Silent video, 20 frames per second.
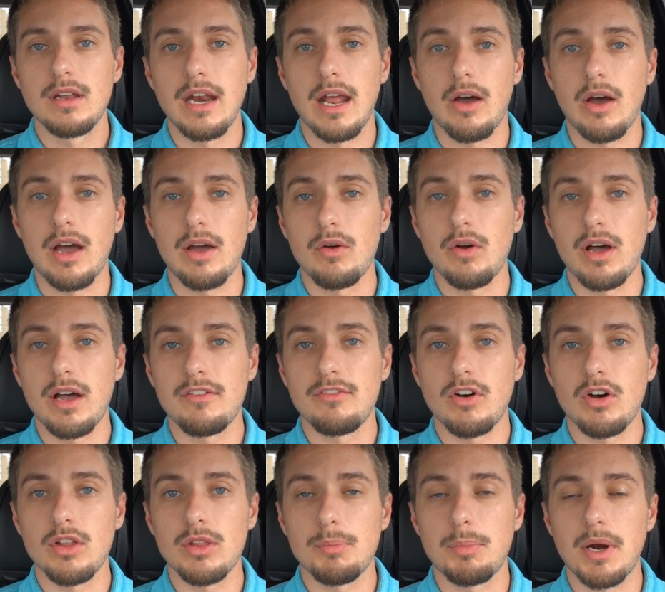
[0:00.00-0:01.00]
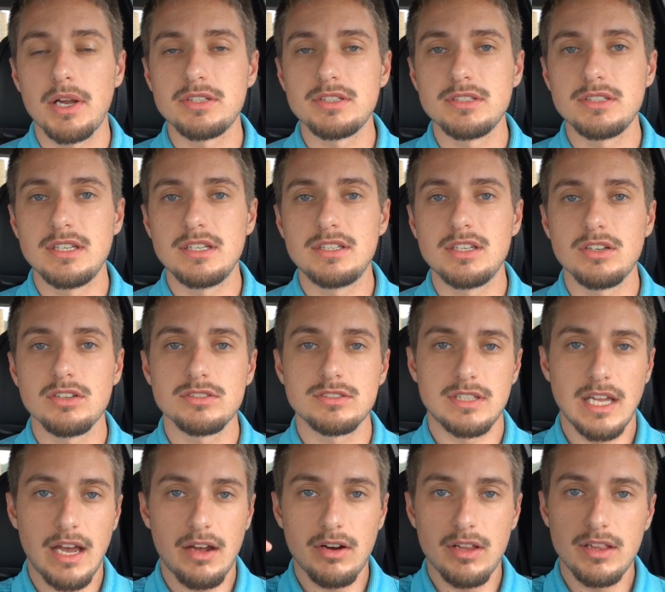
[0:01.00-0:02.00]
Now, I will have all the pricing details
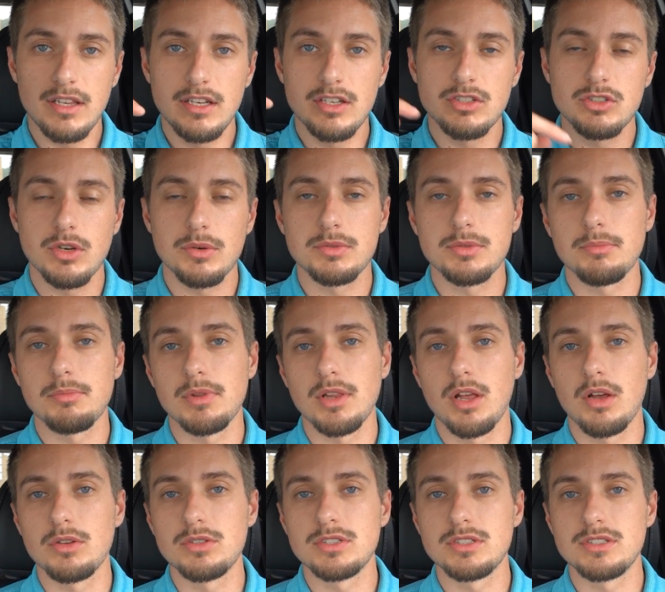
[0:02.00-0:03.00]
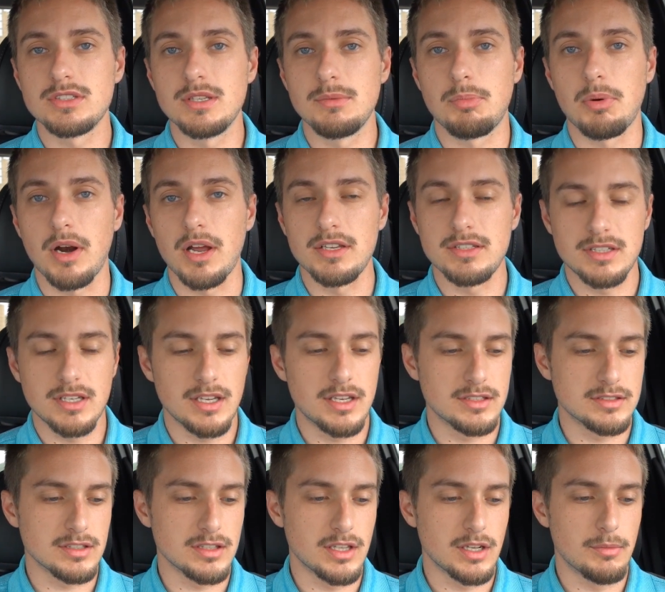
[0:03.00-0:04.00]
down in the description below since the pricing
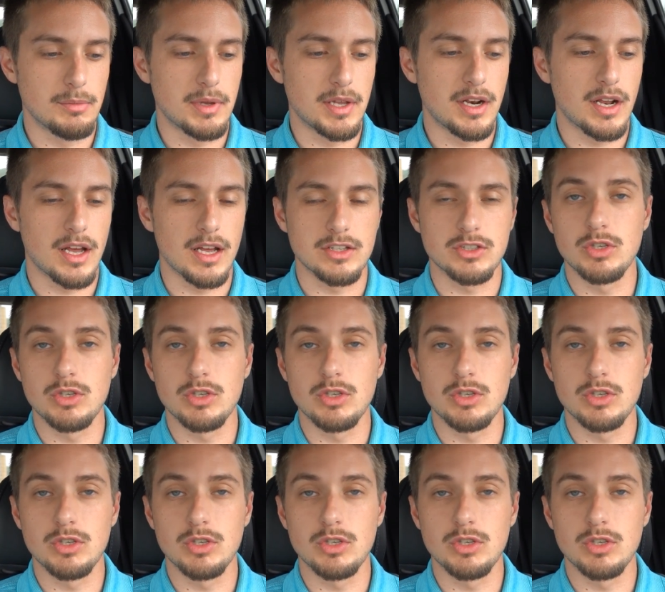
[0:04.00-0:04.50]
is a little bit uh,